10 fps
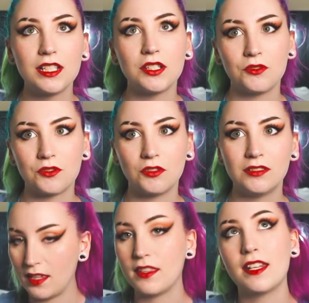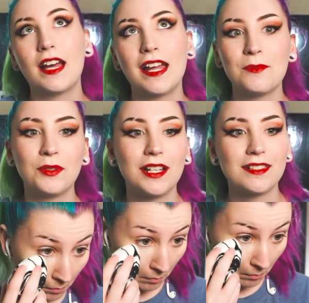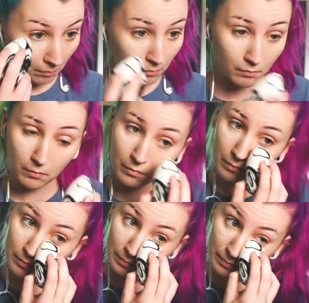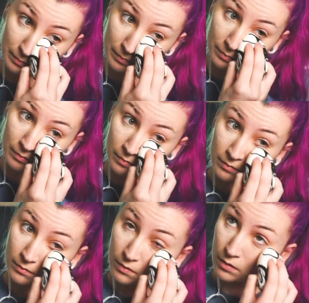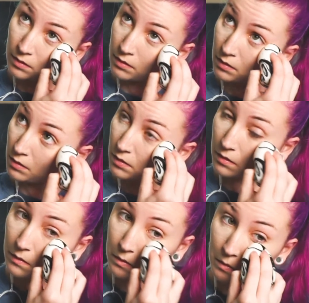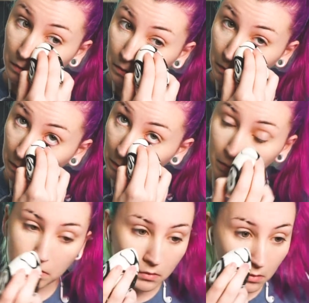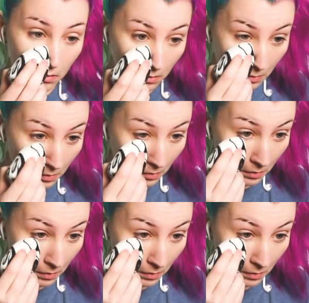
Neutral. Then I applied that under my eyes and any areas that I had blemishes, just so everything could set well.